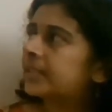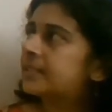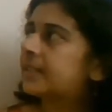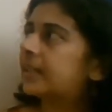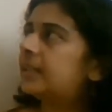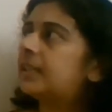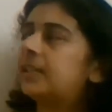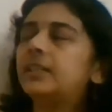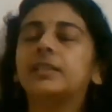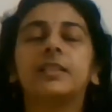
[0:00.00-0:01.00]

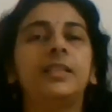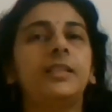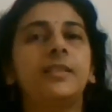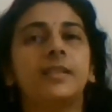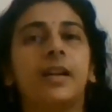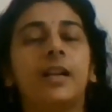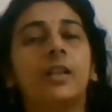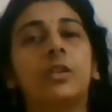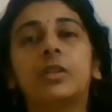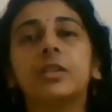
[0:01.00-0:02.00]
Secondly, these
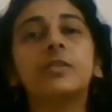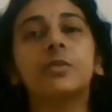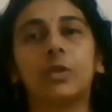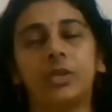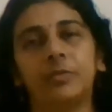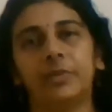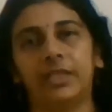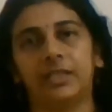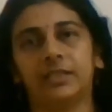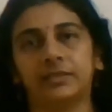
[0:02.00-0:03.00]
are not a
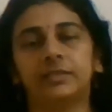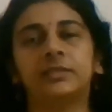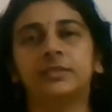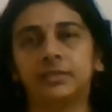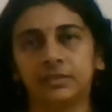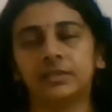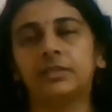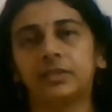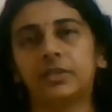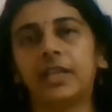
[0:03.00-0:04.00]
soluble.
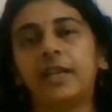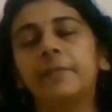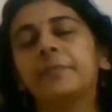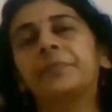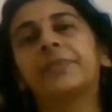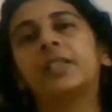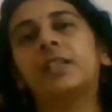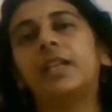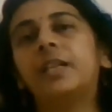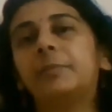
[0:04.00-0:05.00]
Okay,
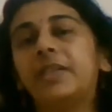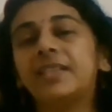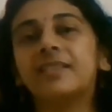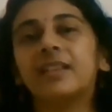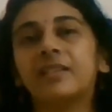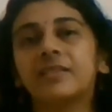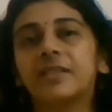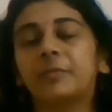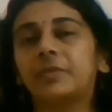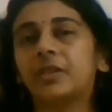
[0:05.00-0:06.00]
like B cell
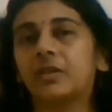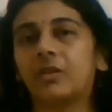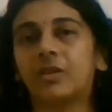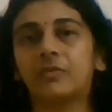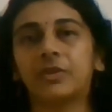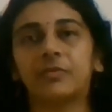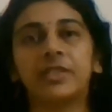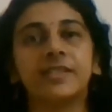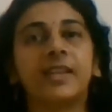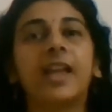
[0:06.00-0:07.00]
receptor, or what we
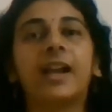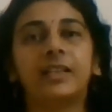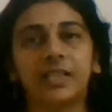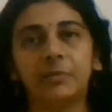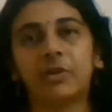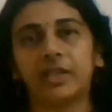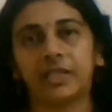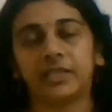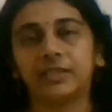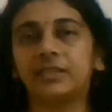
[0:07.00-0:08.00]
say
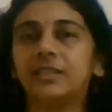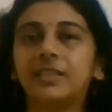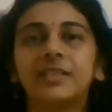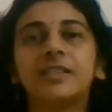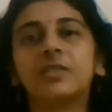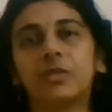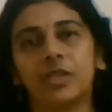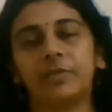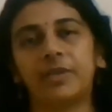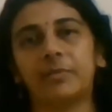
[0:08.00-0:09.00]
antibody, that is a
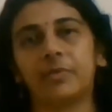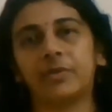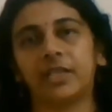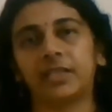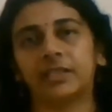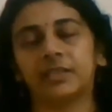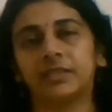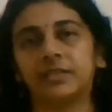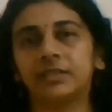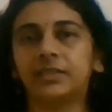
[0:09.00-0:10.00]
soluble protein.
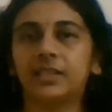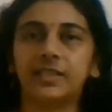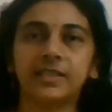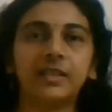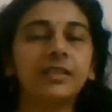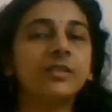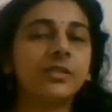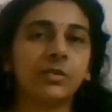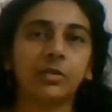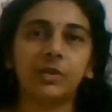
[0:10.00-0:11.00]
That is a
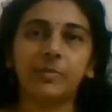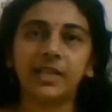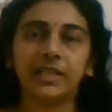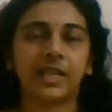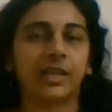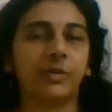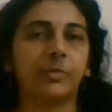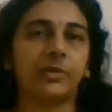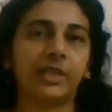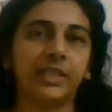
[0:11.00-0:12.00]
soluble
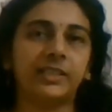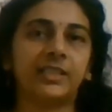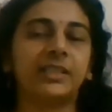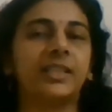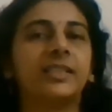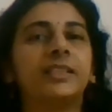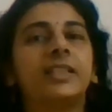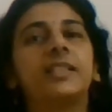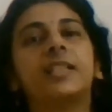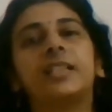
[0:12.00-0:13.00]
glycoprotein that can
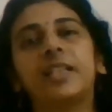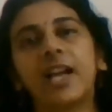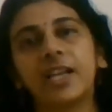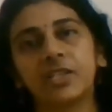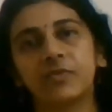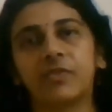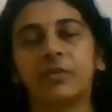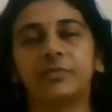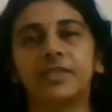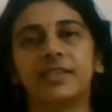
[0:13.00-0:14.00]
get detached
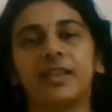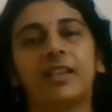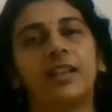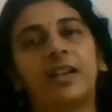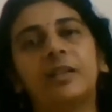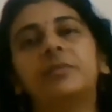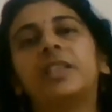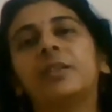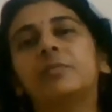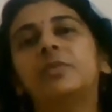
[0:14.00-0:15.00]
from the cell and
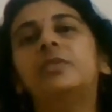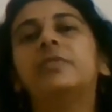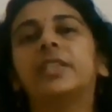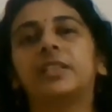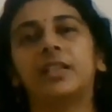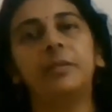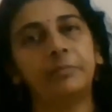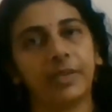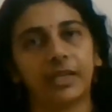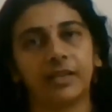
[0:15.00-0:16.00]
can move in the
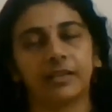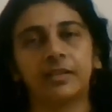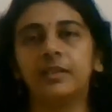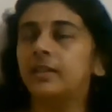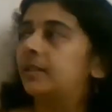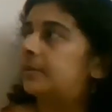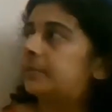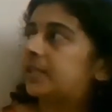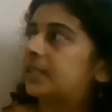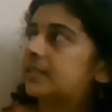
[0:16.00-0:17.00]
blood.
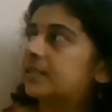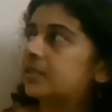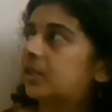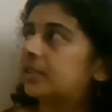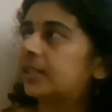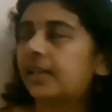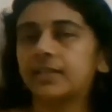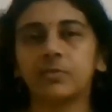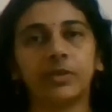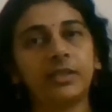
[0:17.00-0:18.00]
But this is not the
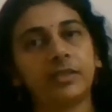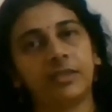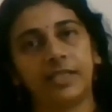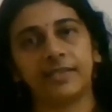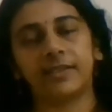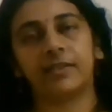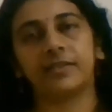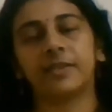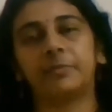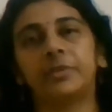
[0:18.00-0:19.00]
case with T cell
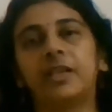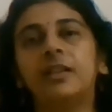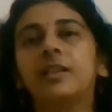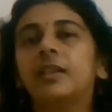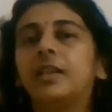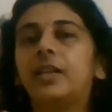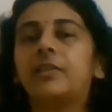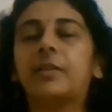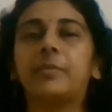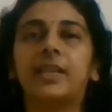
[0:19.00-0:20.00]
receptor. It
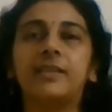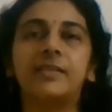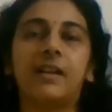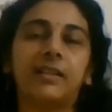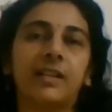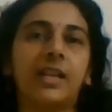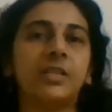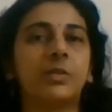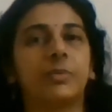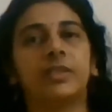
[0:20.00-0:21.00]
remains
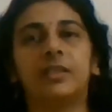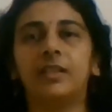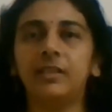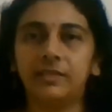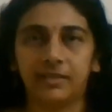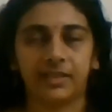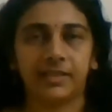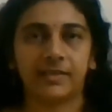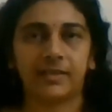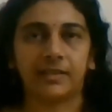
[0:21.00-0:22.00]
attached with the
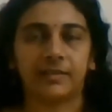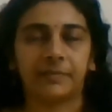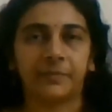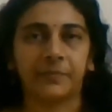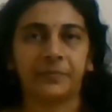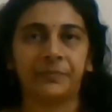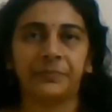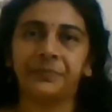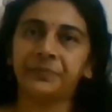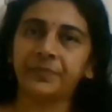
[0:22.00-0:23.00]
T cell.
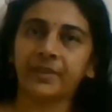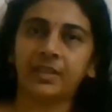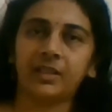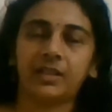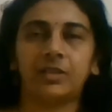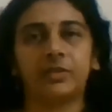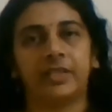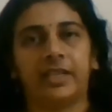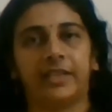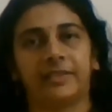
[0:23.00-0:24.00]

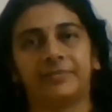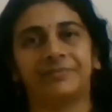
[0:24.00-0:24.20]
Okay.